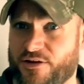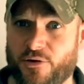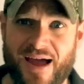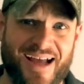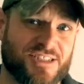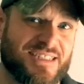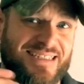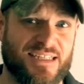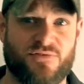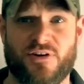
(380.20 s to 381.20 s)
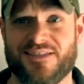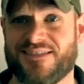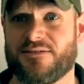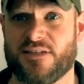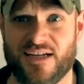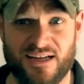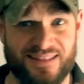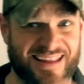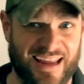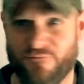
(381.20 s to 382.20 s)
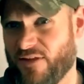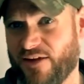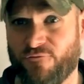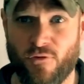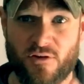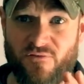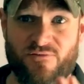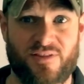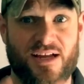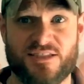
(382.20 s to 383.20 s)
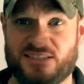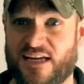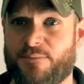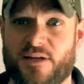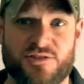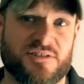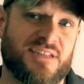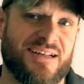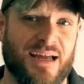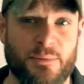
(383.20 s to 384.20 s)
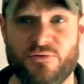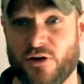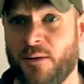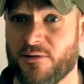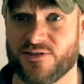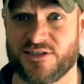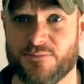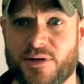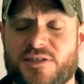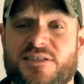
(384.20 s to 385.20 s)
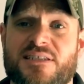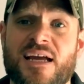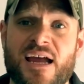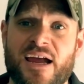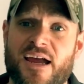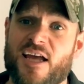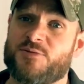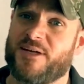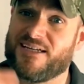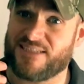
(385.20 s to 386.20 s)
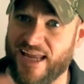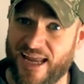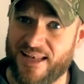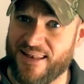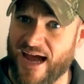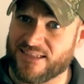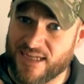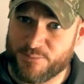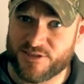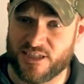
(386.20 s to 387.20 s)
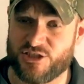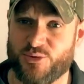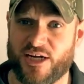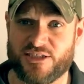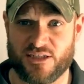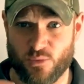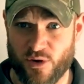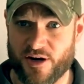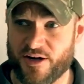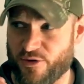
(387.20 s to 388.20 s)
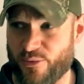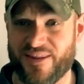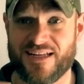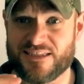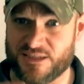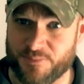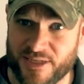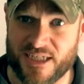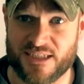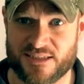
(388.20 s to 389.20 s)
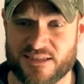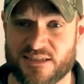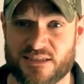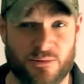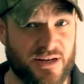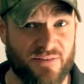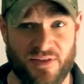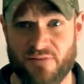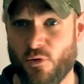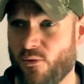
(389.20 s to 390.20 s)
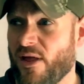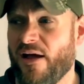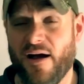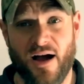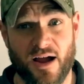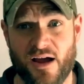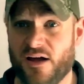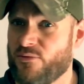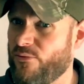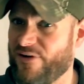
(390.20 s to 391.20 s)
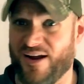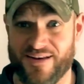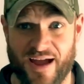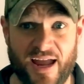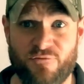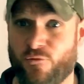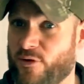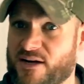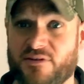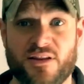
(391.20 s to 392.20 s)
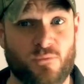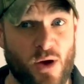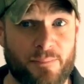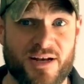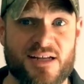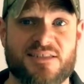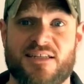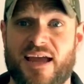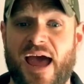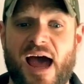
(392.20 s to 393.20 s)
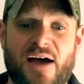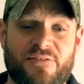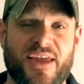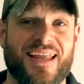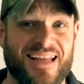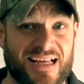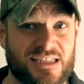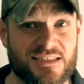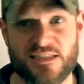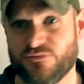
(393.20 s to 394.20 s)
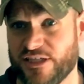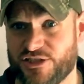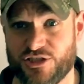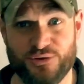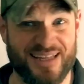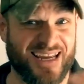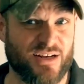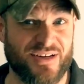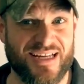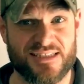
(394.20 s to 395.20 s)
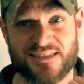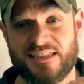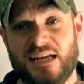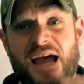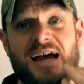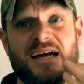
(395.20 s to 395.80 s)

you don't actually need the front, the, the like full-fledged sight picture and sight alignment for up close and in person is because in that type of situation where you're within spitting distance of someone, if they have a a gun, a knife, whatever the weapon is that they have, they can easily reach you and they can easily